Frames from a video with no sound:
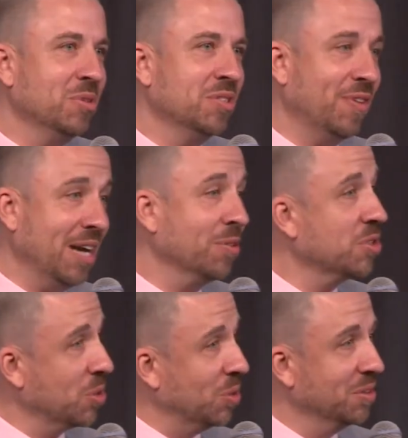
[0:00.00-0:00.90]
was 5
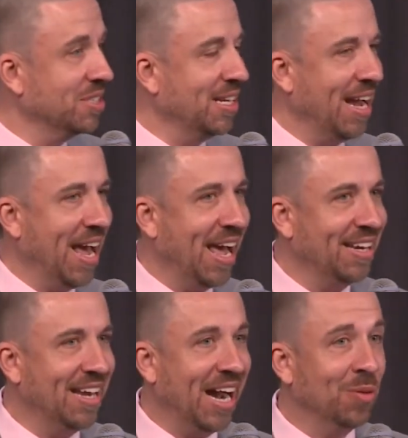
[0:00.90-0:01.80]
years old,
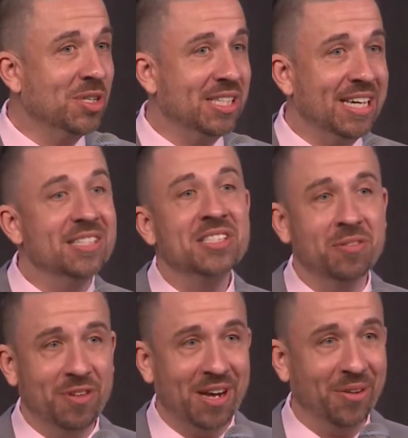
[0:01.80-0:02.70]
and I was an instant
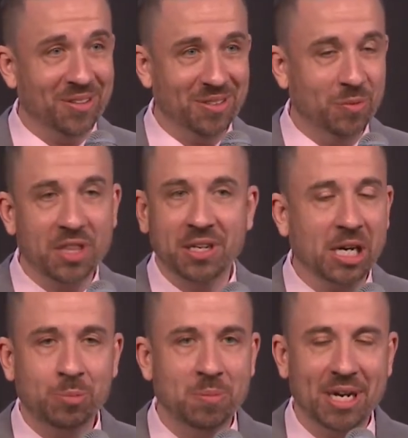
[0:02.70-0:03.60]
father within a
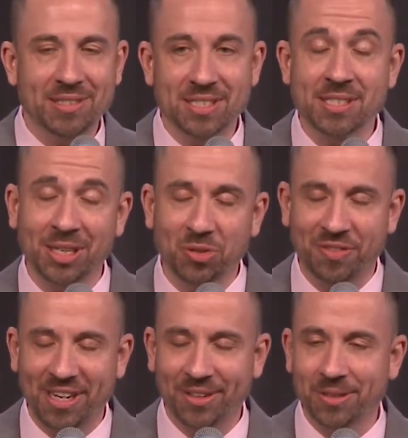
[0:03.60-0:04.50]
couple months, a single
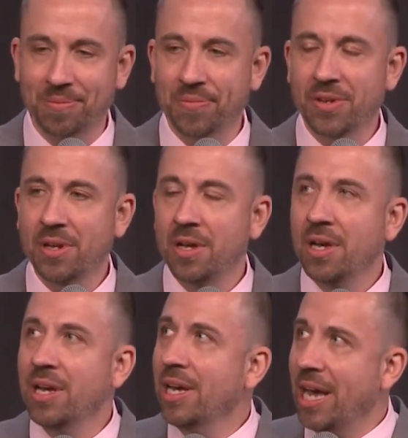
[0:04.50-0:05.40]
father.
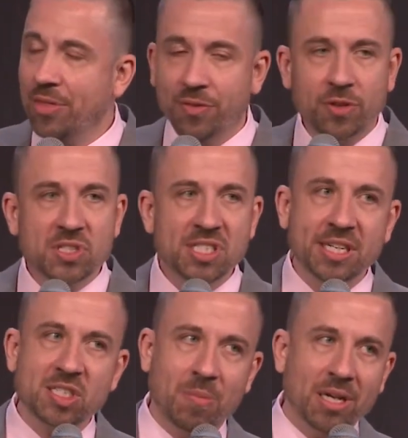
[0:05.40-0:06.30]
And the first
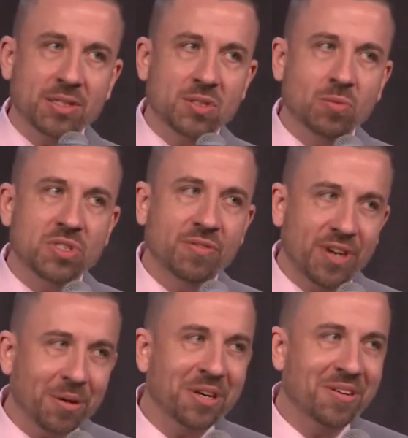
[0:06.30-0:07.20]
6 months was
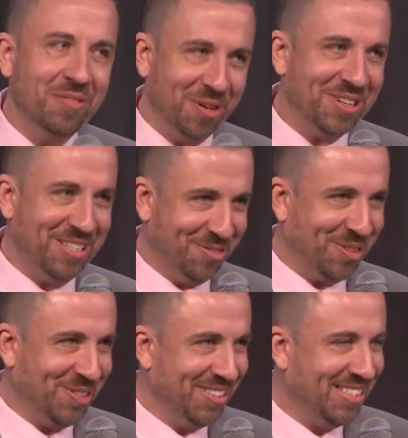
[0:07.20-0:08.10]
very, very
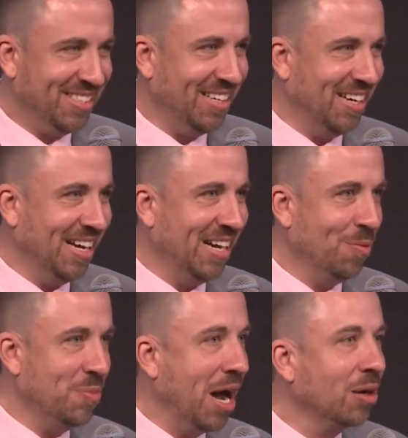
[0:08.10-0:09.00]
difficult.
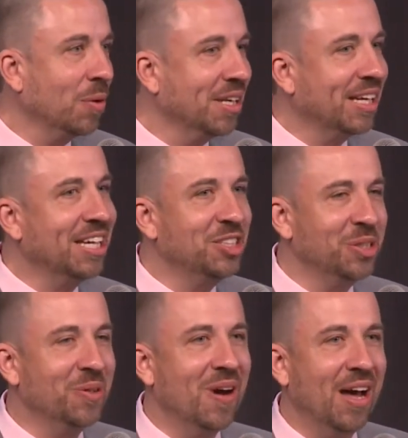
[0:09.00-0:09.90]
I'm not going to kid
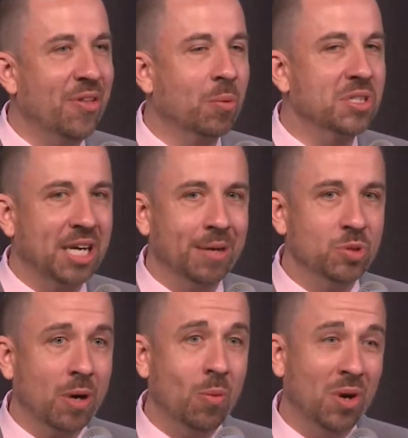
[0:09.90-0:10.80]
you. There were times
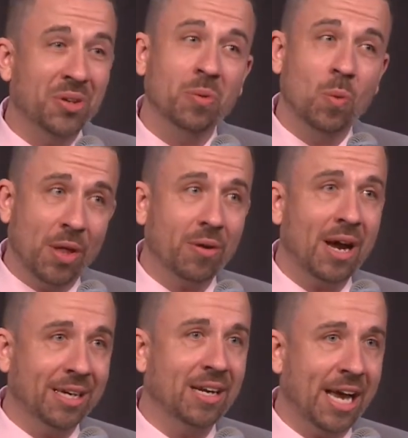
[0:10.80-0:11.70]
where I wondered whether
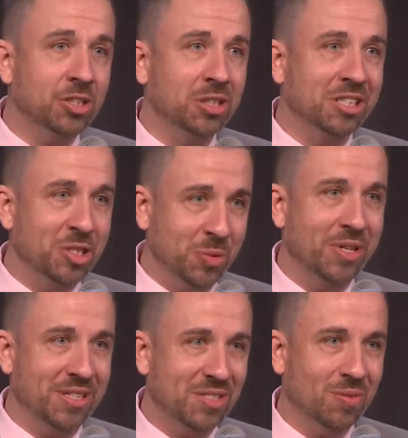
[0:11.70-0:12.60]
I could actually do
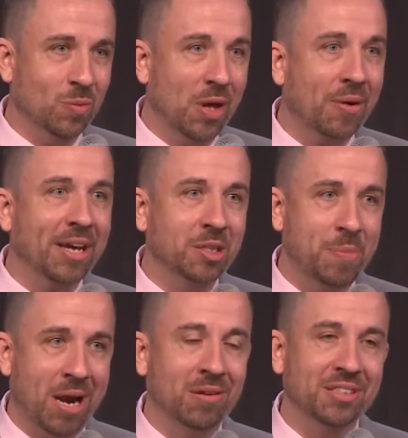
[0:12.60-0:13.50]
this, whether I could
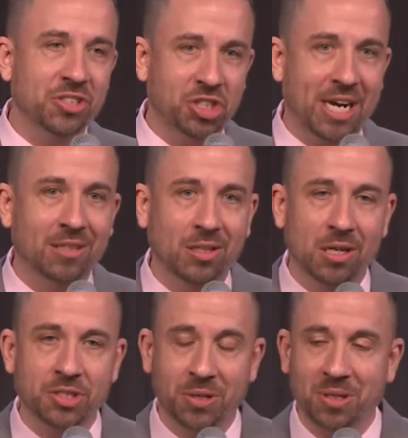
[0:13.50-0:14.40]
parent this child
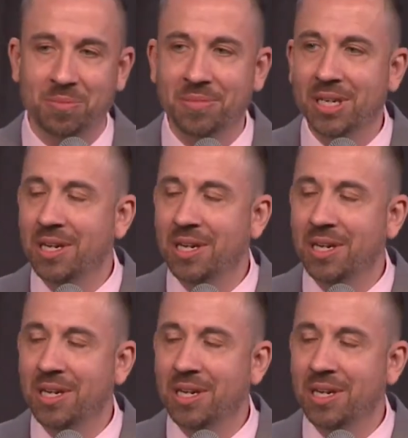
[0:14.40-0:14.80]
long term.